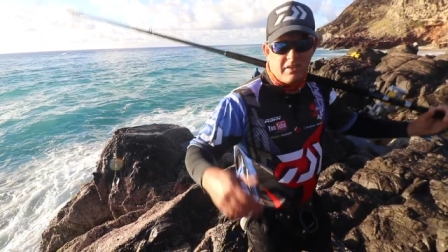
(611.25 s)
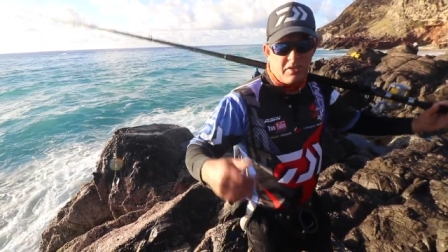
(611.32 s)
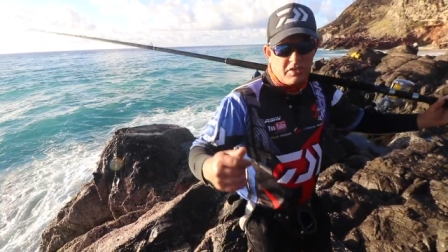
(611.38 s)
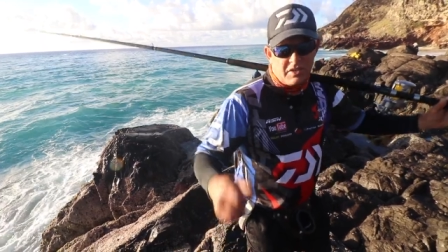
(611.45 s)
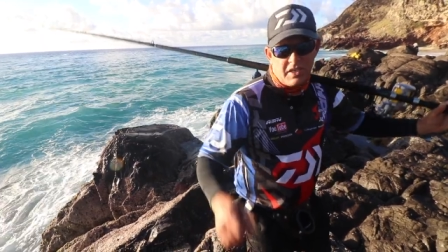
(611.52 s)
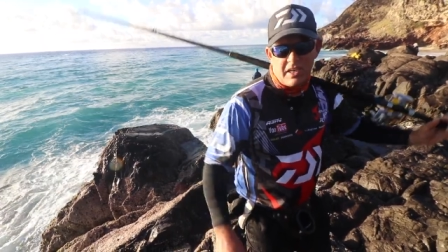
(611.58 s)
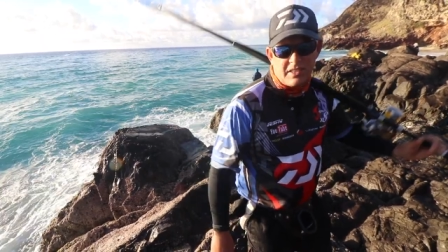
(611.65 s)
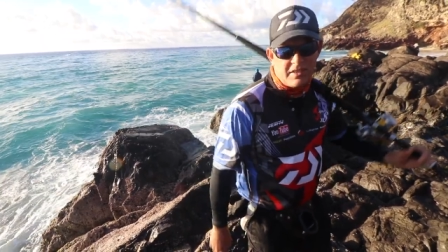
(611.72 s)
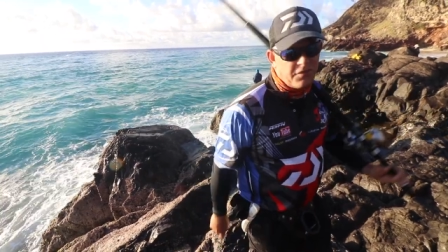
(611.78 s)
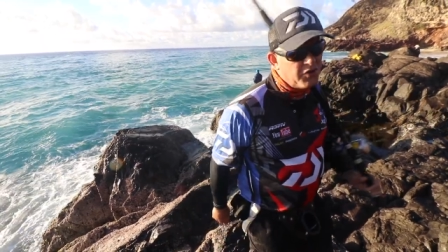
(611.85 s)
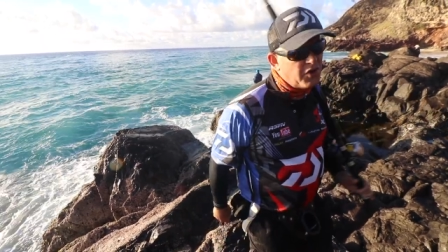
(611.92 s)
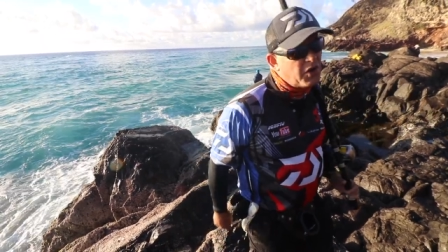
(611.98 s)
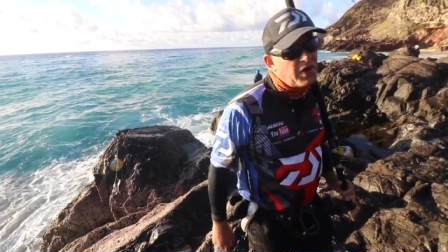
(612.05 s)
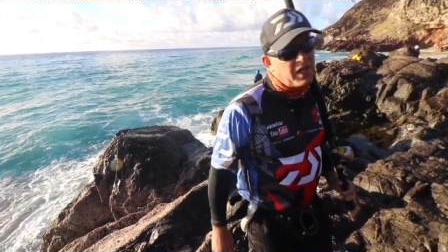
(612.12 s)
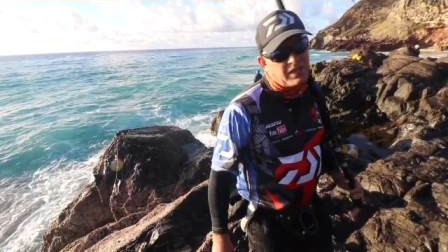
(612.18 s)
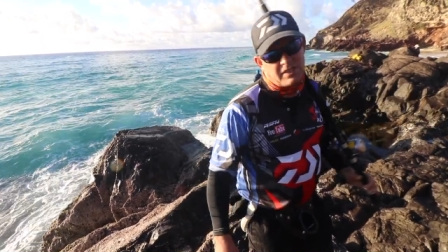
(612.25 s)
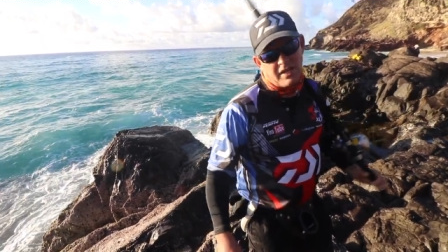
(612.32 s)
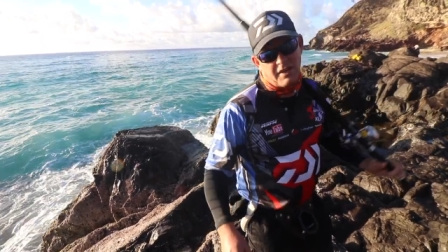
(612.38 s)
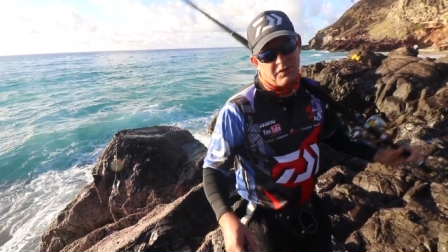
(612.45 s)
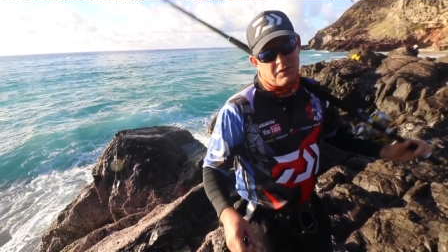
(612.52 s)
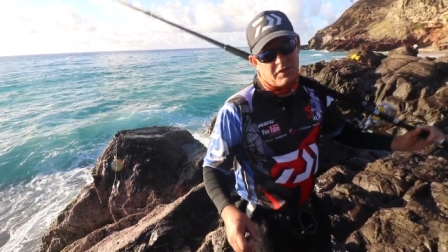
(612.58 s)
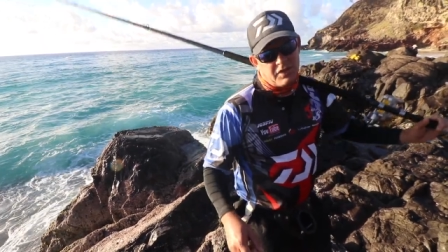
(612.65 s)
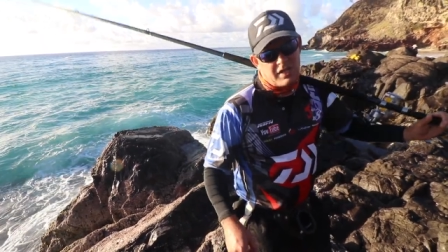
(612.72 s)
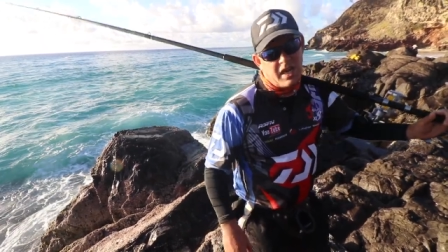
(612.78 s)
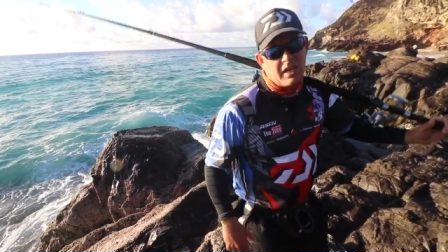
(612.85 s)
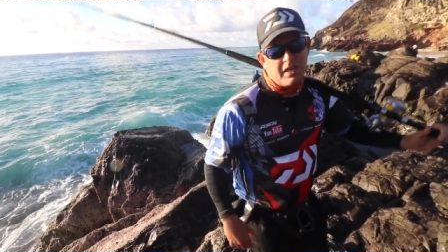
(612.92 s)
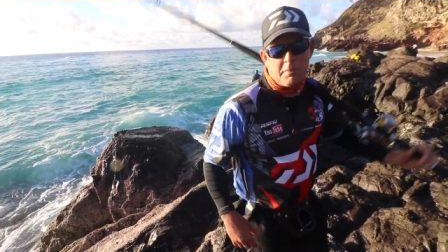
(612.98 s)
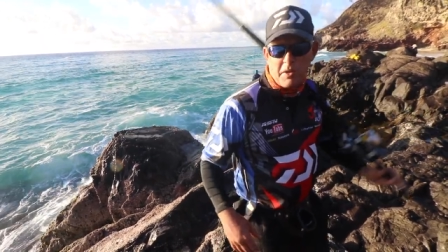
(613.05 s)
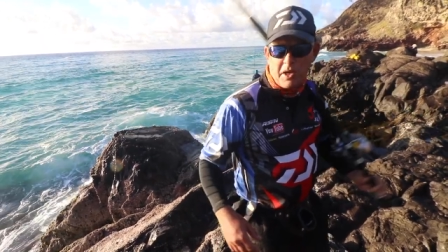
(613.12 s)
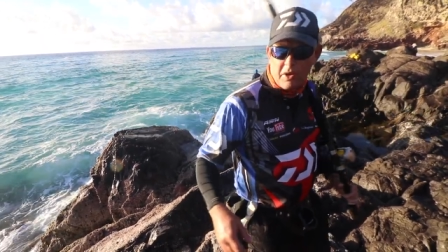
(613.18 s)
because that's very tough to
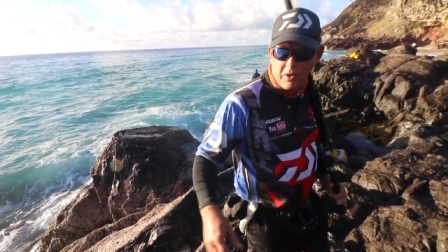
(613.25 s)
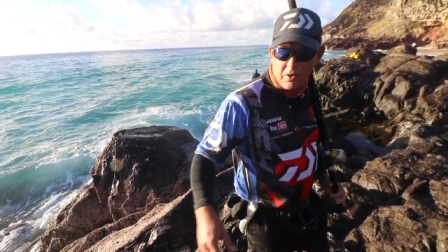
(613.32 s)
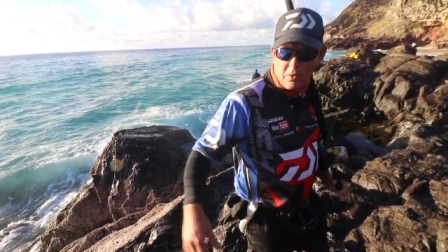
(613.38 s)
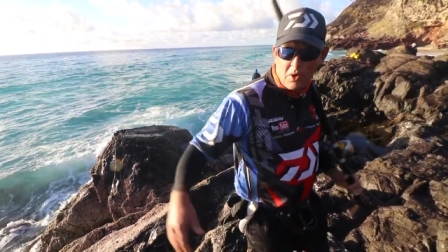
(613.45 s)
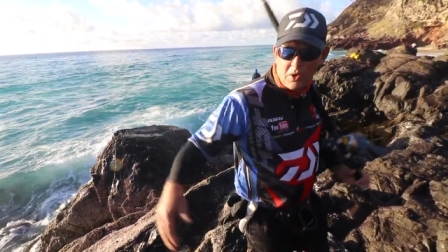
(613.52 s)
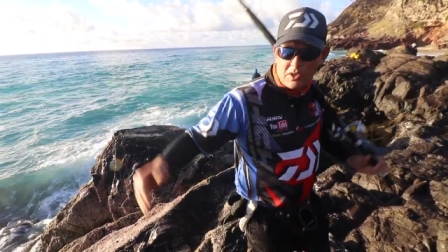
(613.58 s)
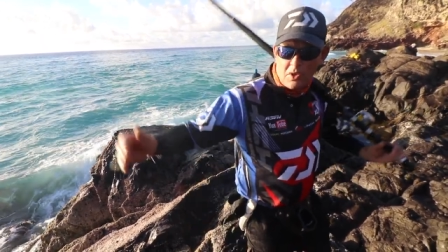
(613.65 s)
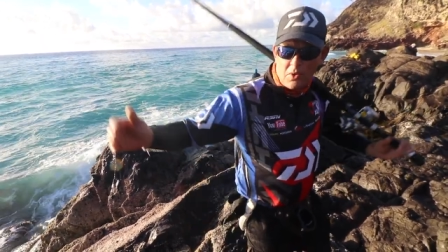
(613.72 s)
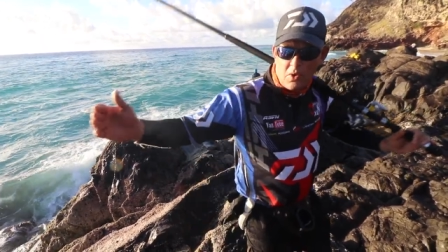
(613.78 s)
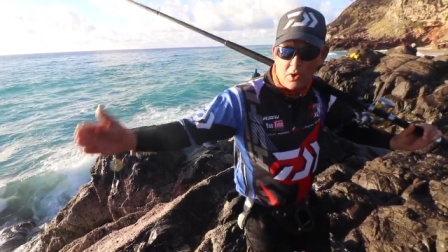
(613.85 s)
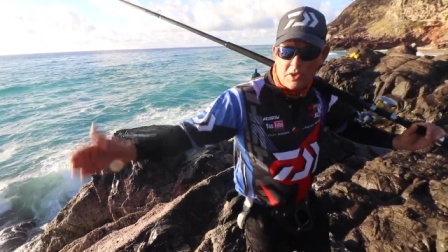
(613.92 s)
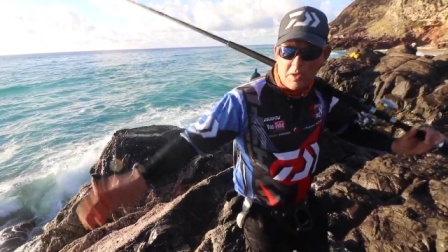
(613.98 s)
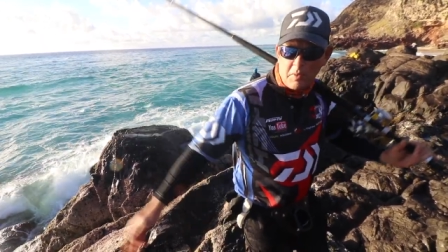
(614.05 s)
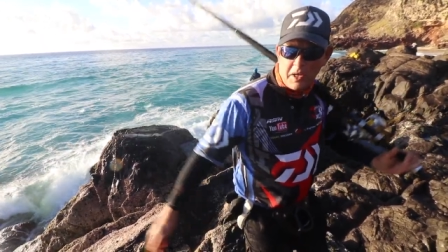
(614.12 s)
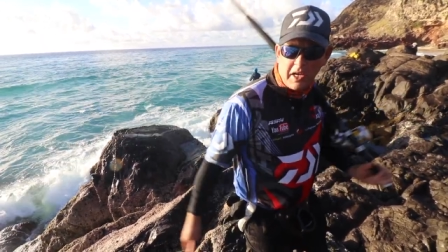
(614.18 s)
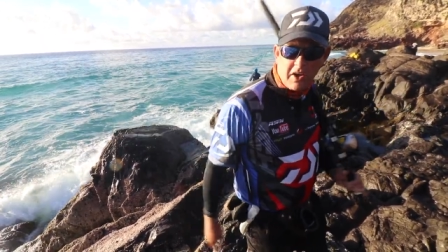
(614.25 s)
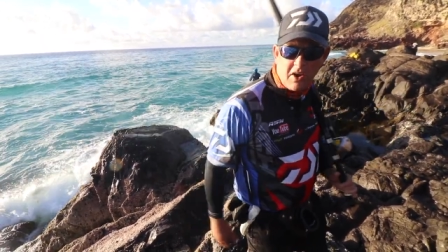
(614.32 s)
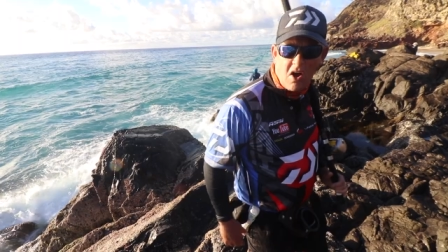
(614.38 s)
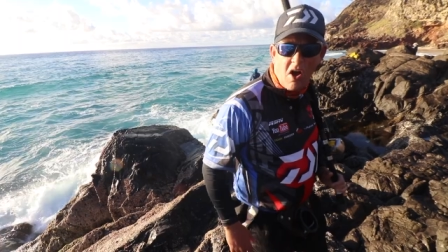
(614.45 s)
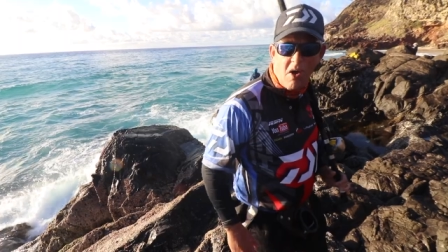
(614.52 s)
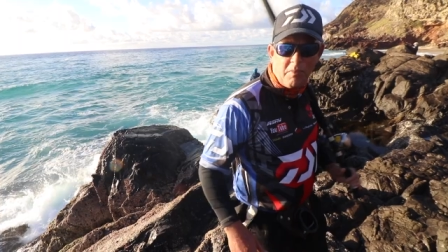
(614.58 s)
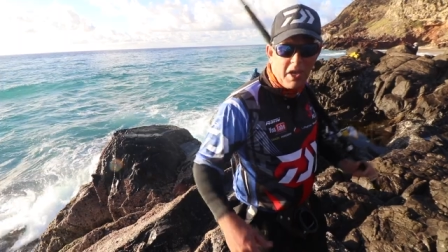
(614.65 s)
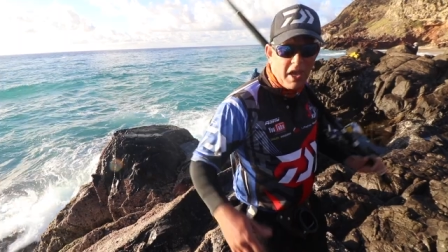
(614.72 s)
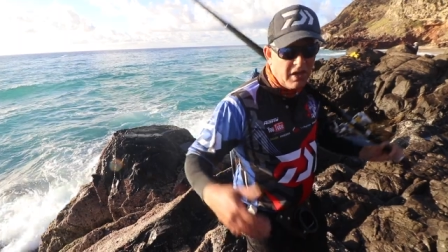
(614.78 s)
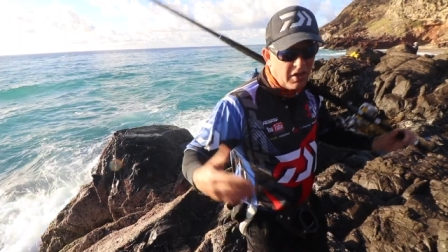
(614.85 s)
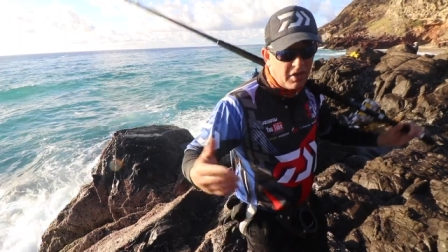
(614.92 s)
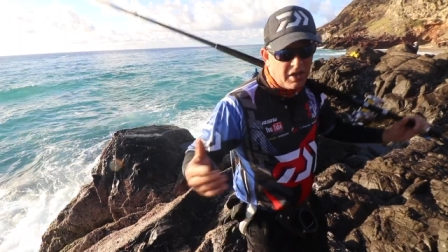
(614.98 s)
slide depending on the water. Water being calm here, you